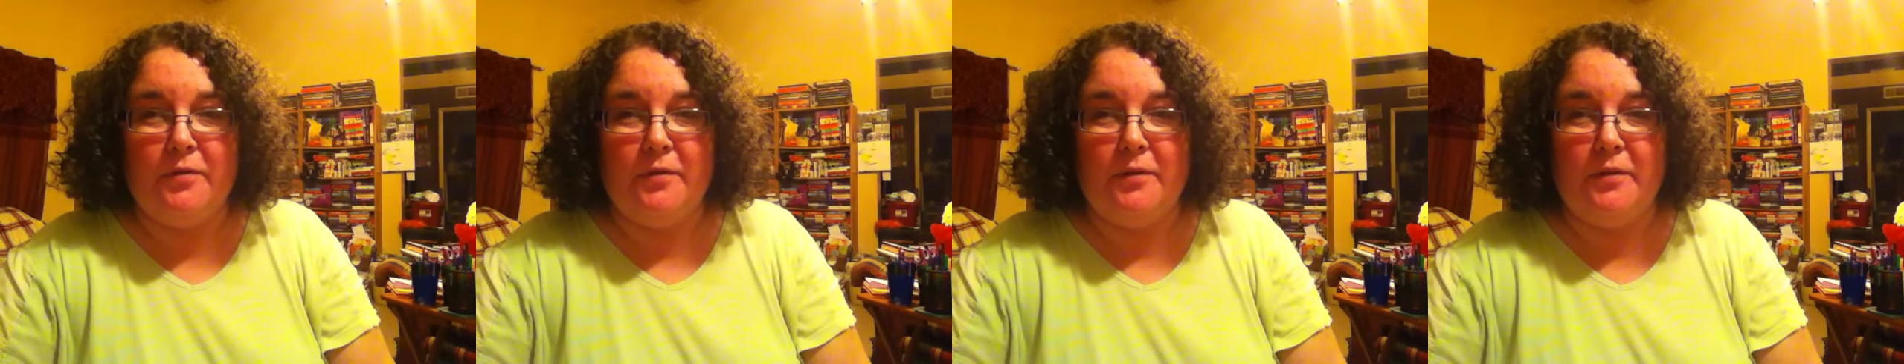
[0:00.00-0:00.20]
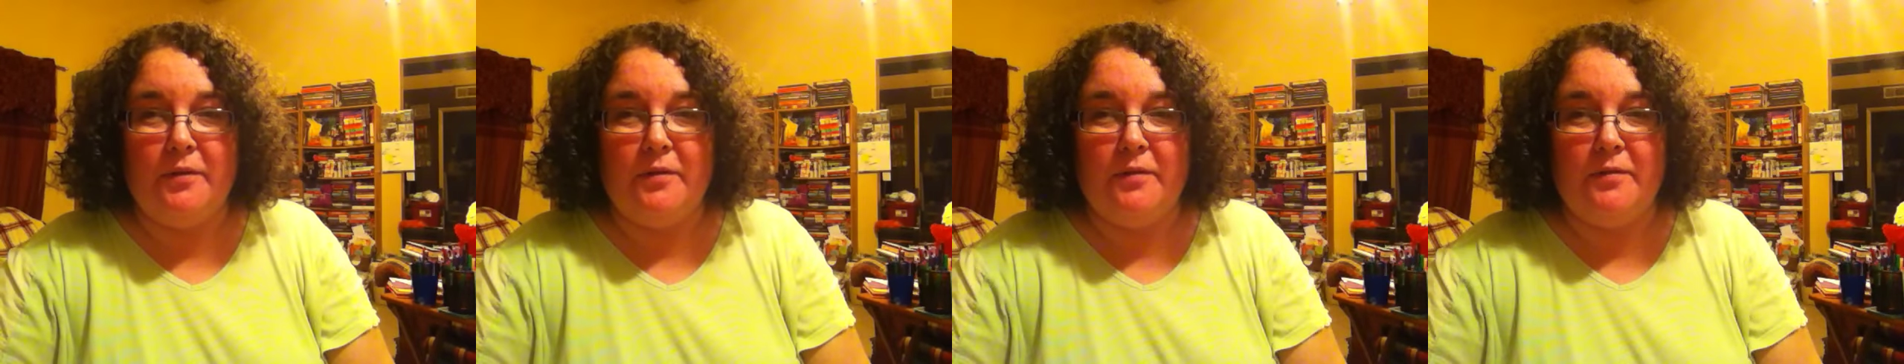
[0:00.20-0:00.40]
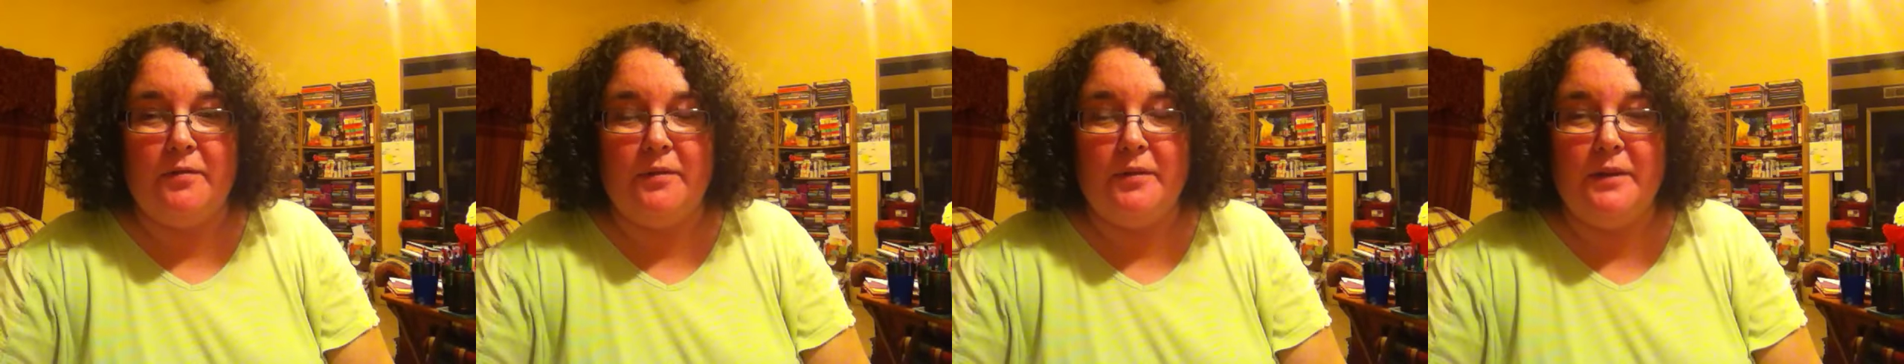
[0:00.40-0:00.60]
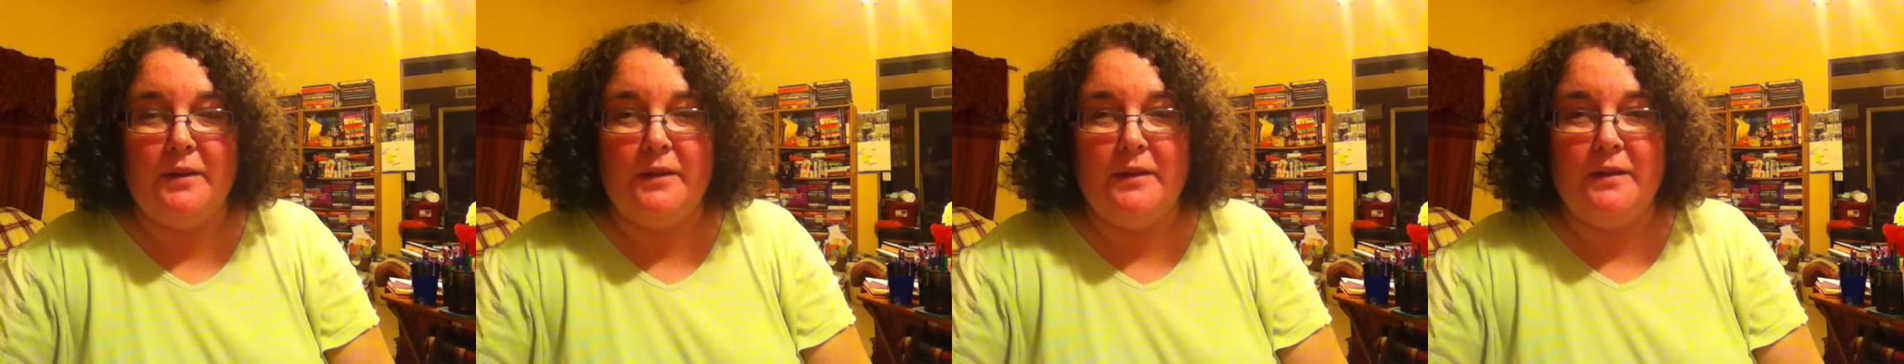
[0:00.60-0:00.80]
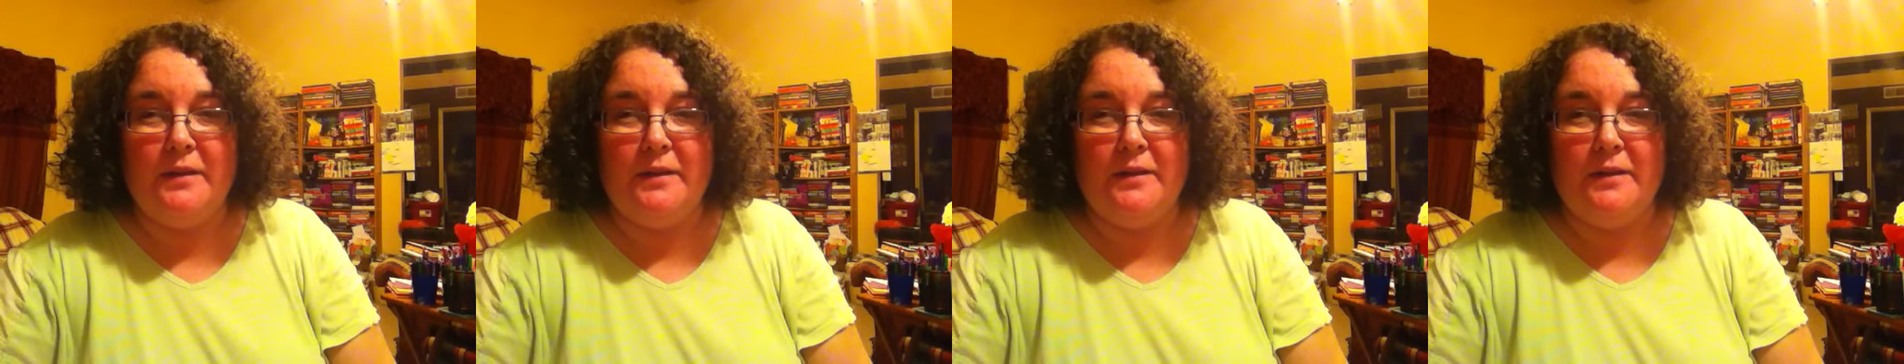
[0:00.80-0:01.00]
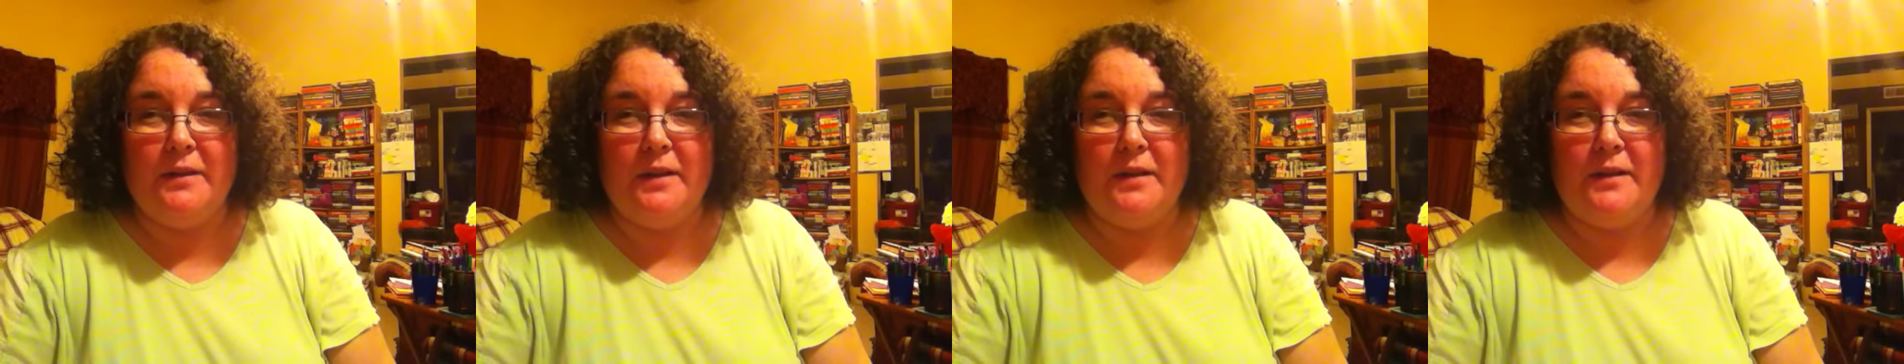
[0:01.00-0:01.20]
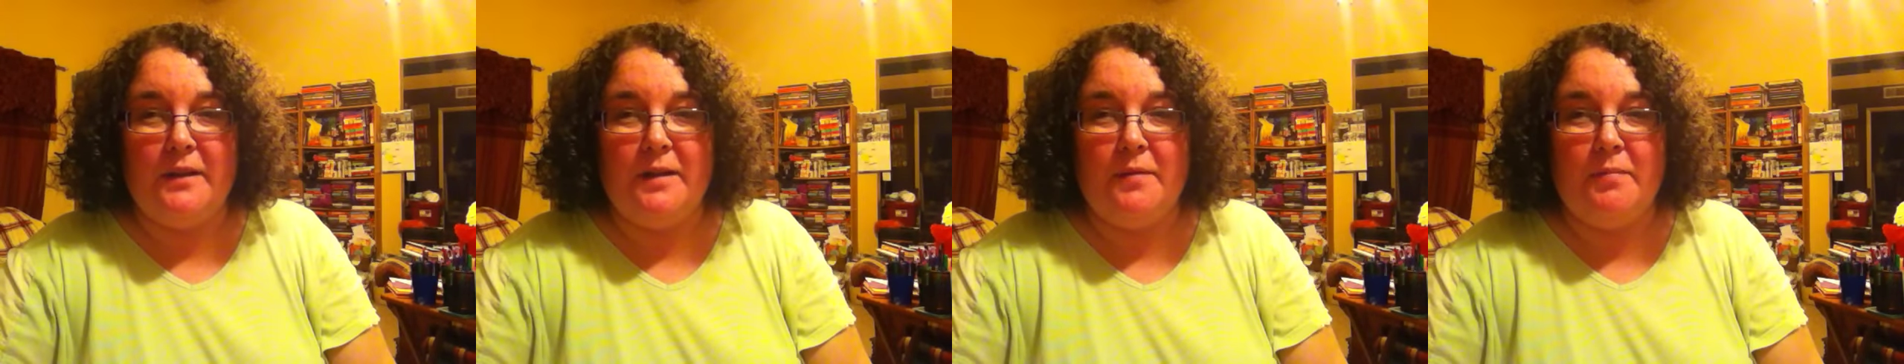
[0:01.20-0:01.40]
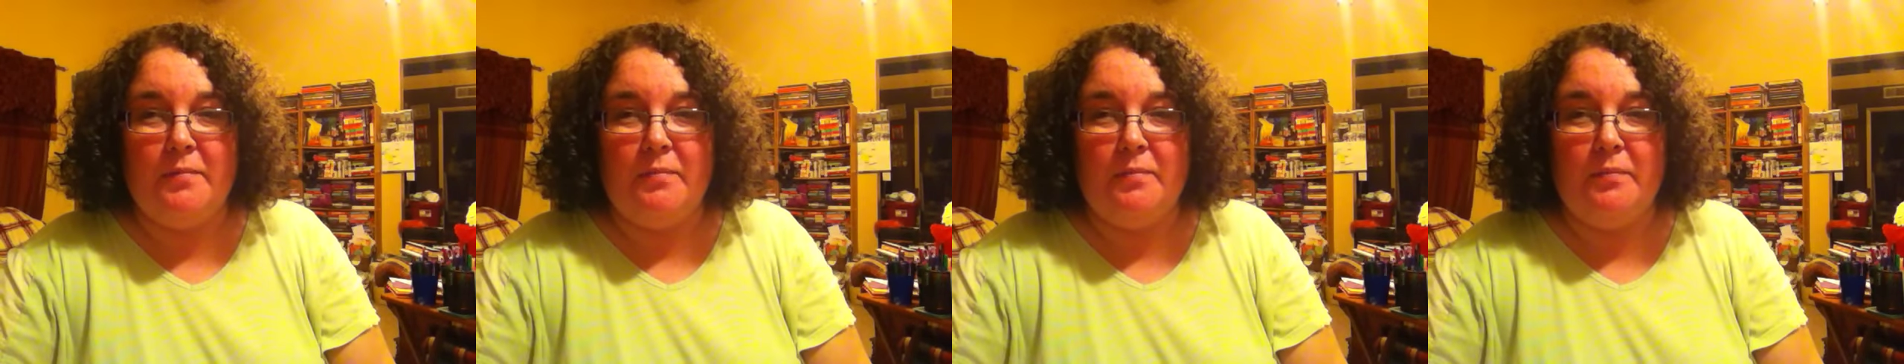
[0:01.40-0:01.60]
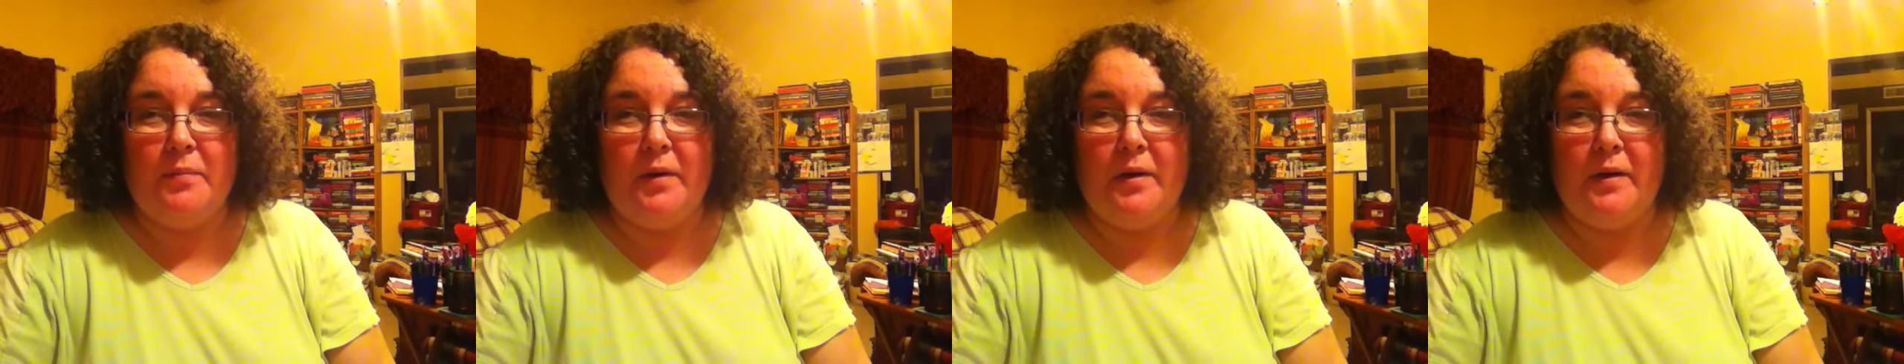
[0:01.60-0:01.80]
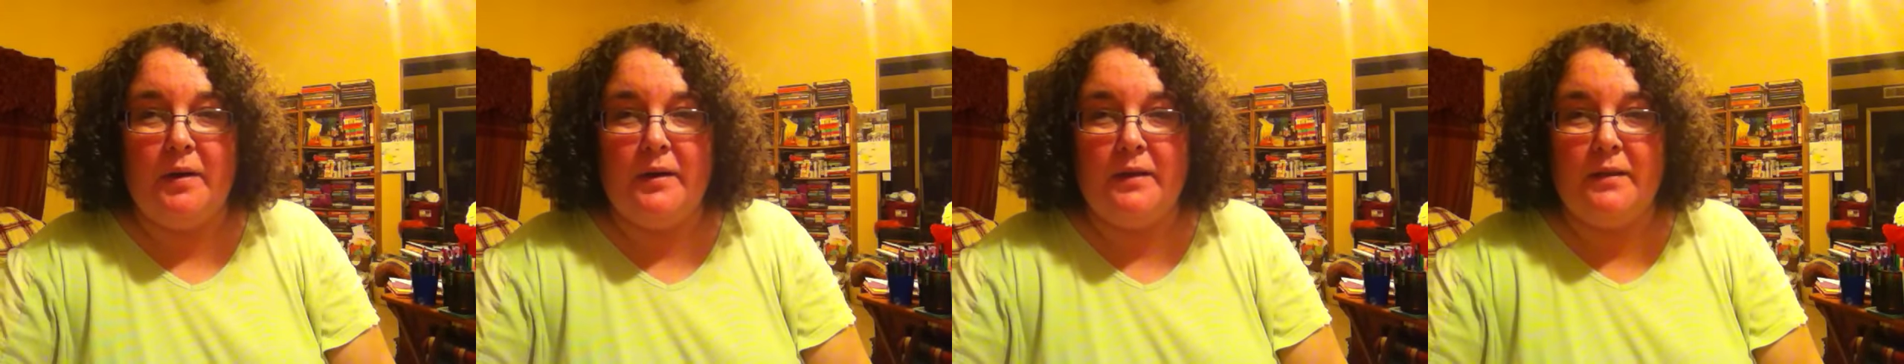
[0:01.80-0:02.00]
You know, I keep
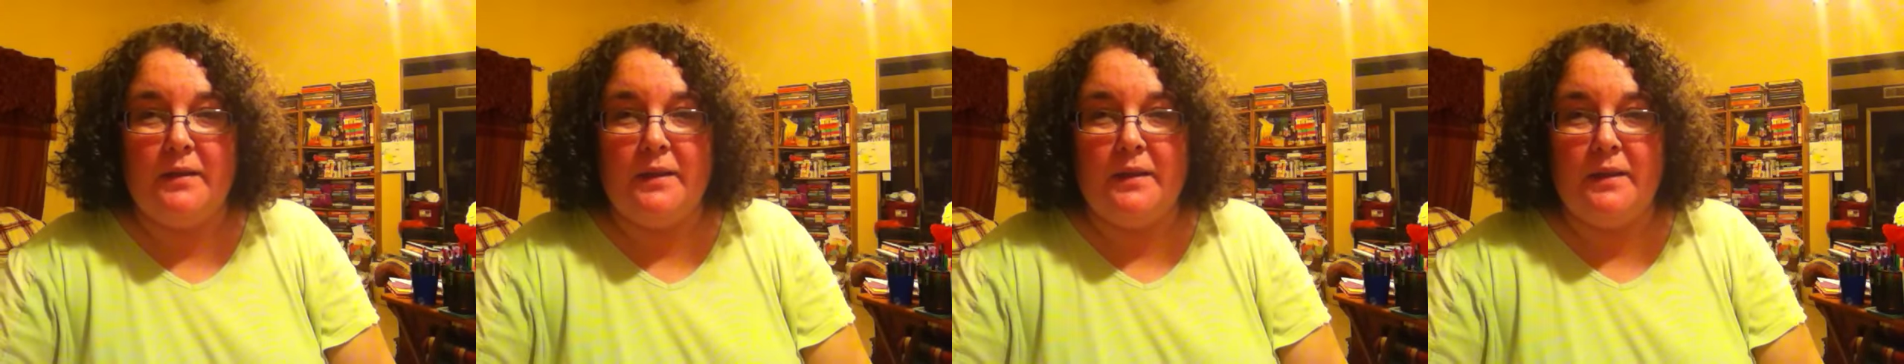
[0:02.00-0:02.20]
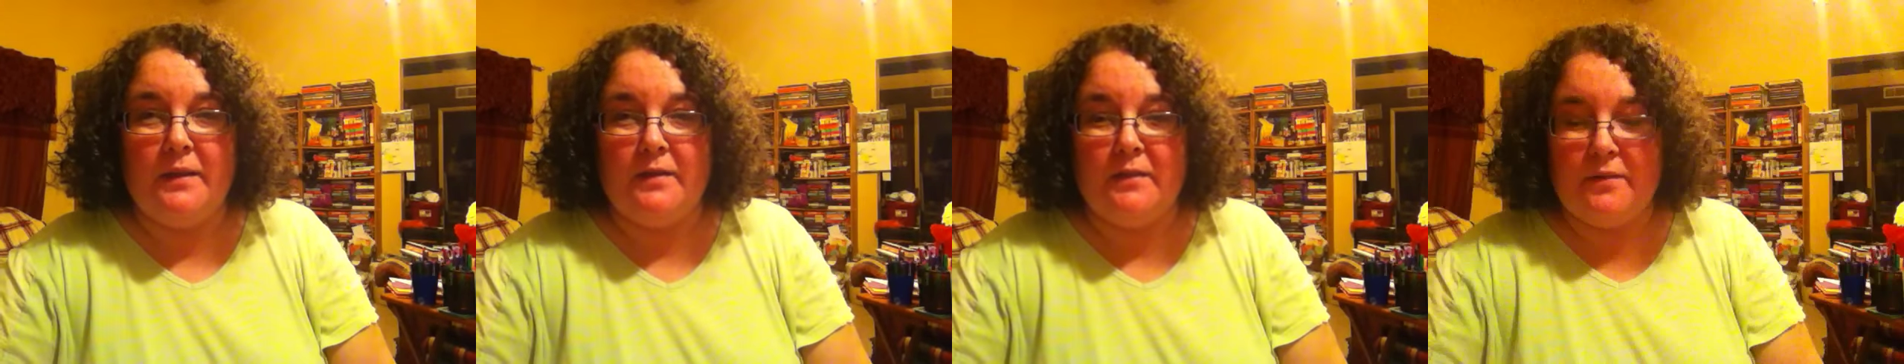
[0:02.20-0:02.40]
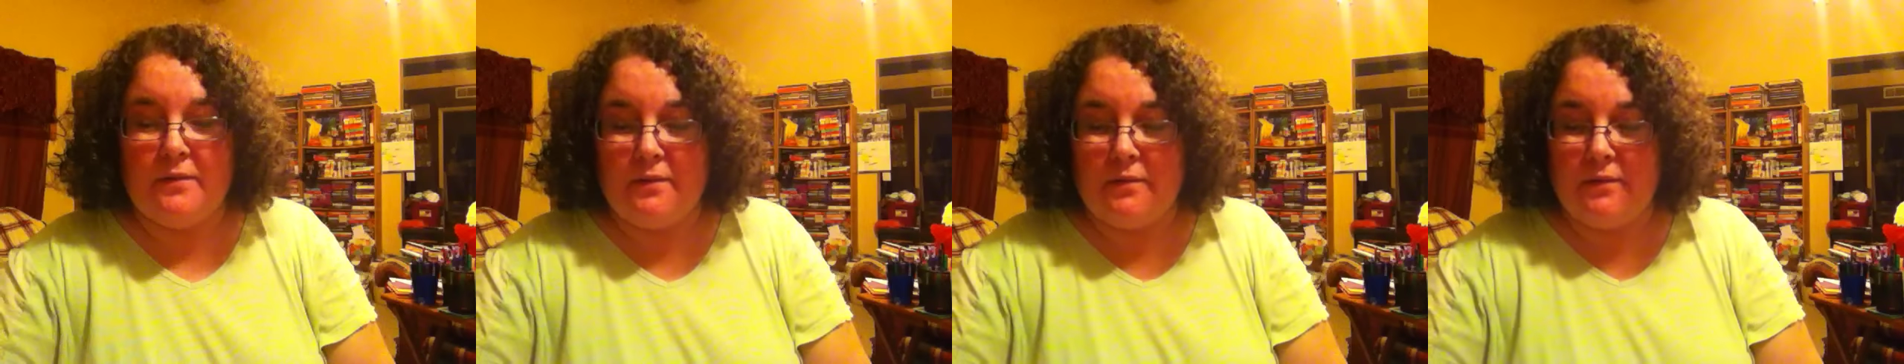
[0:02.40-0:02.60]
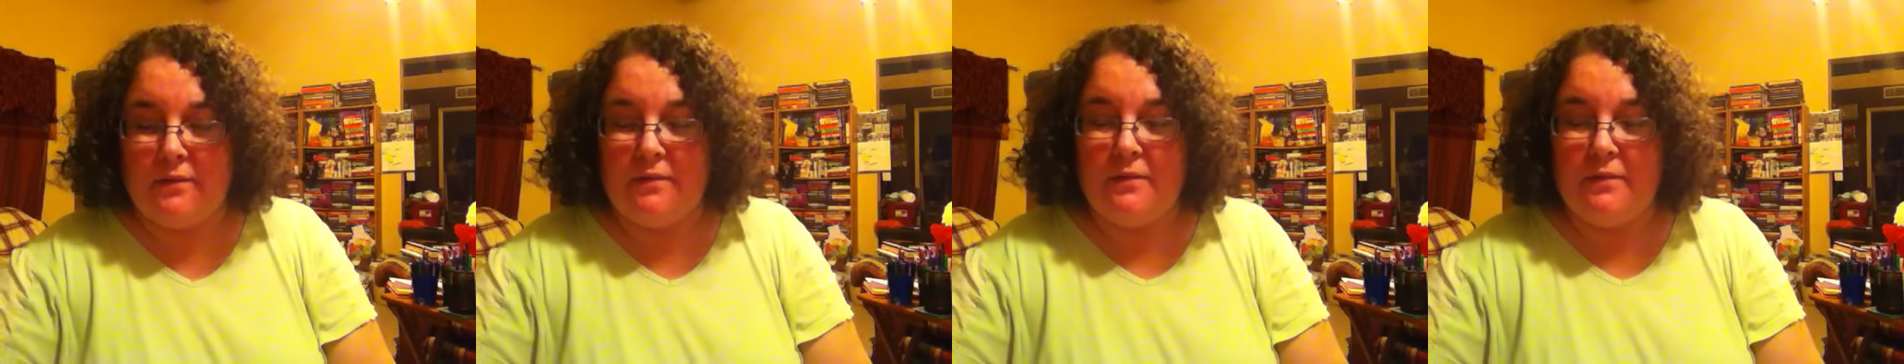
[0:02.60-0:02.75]
buying things.